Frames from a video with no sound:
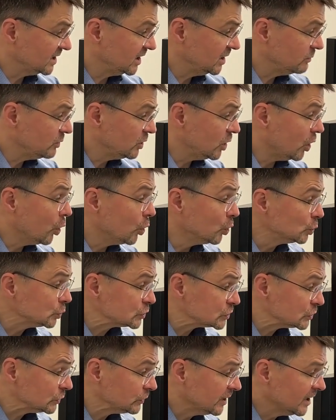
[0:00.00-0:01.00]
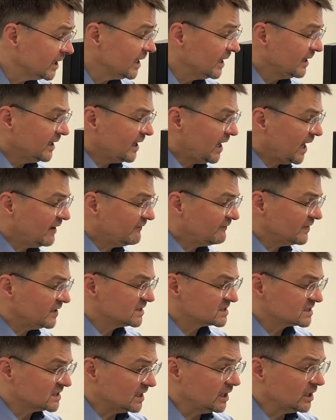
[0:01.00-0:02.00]
And we also have a
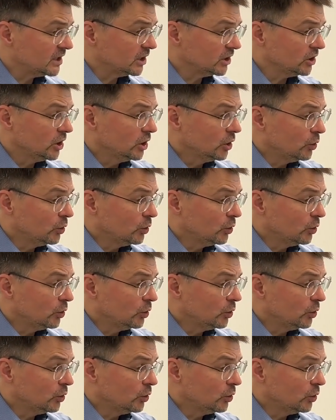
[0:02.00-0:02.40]
standard